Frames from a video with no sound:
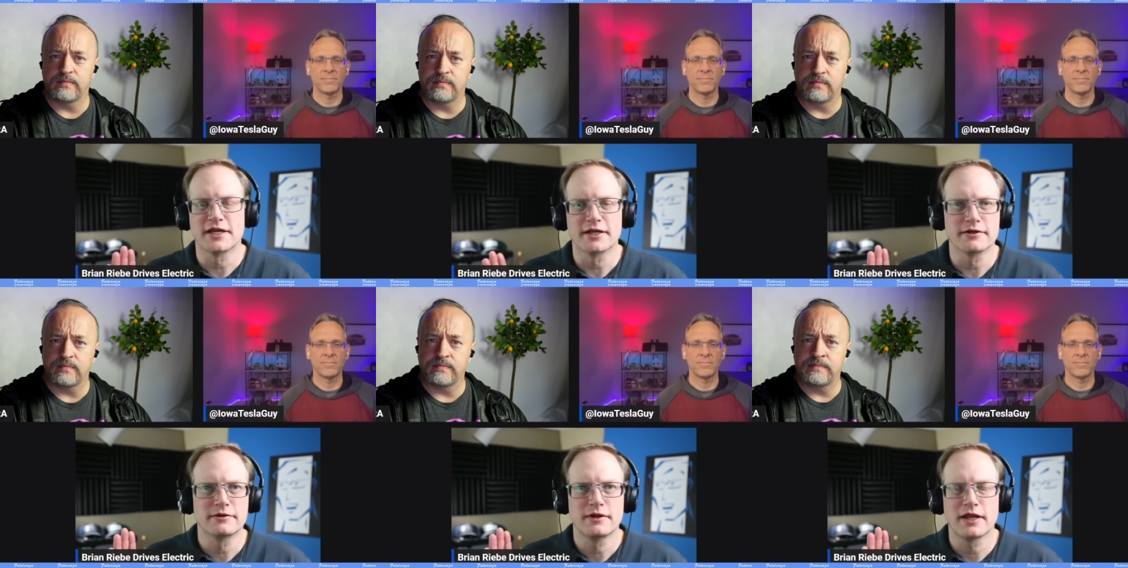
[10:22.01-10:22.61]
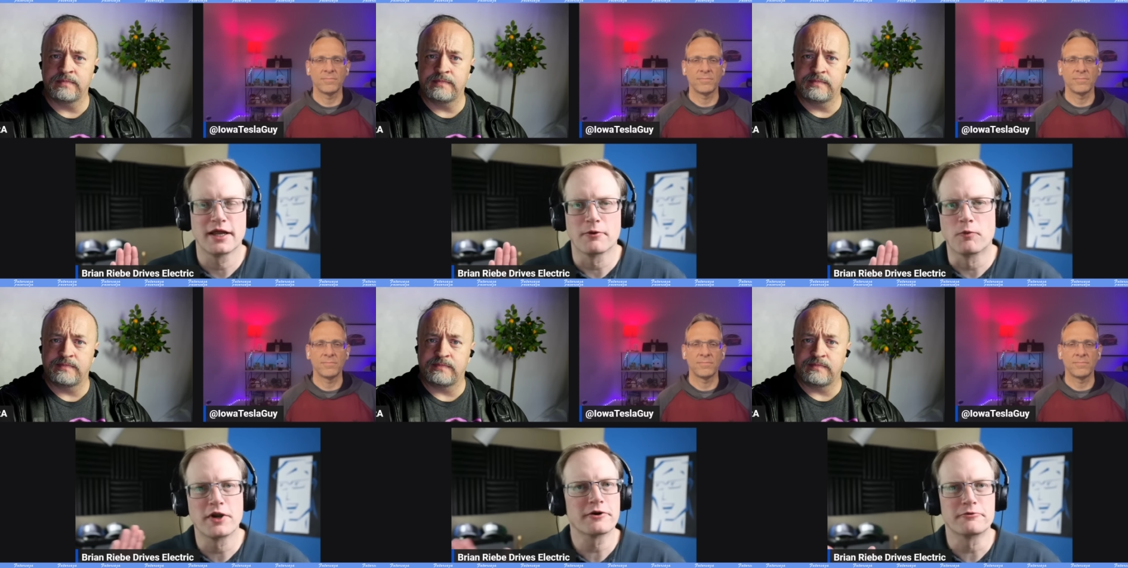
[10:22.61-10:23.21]
Speaker 1: a
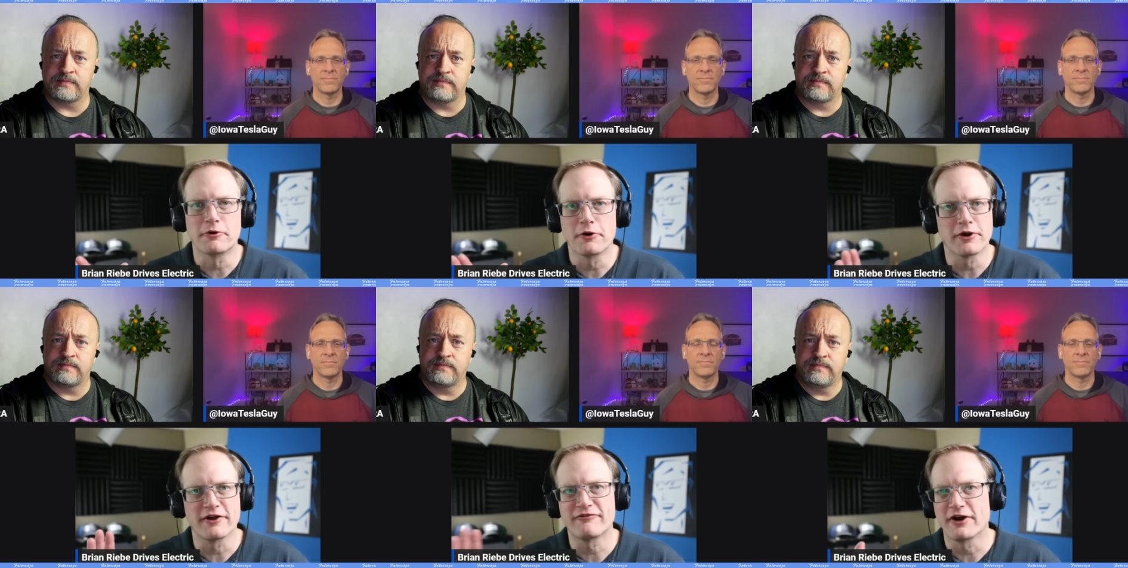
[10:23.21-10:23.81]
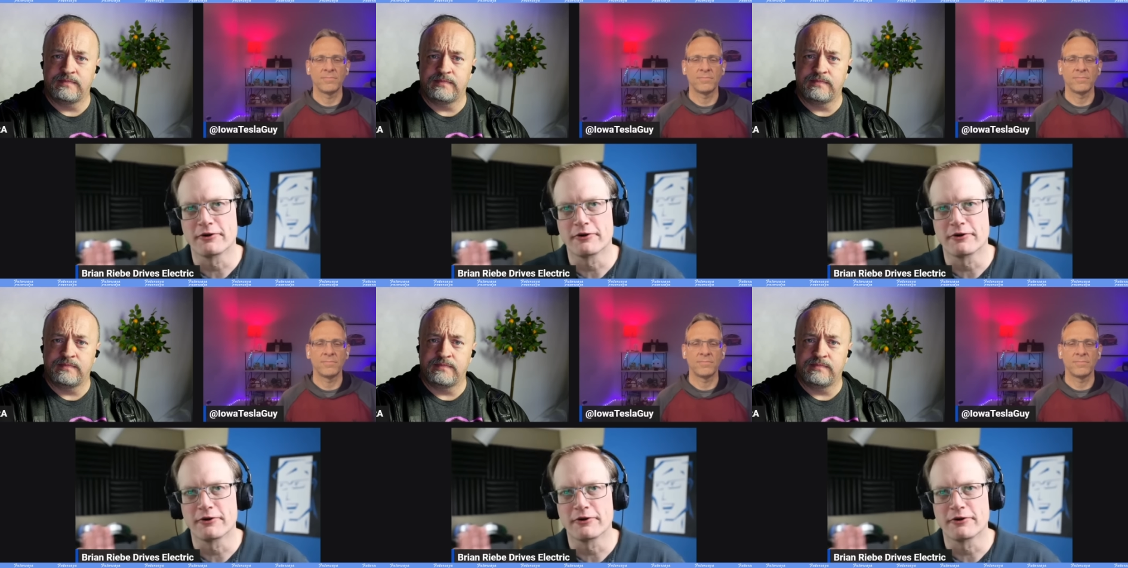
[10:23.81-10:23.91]
a weird road I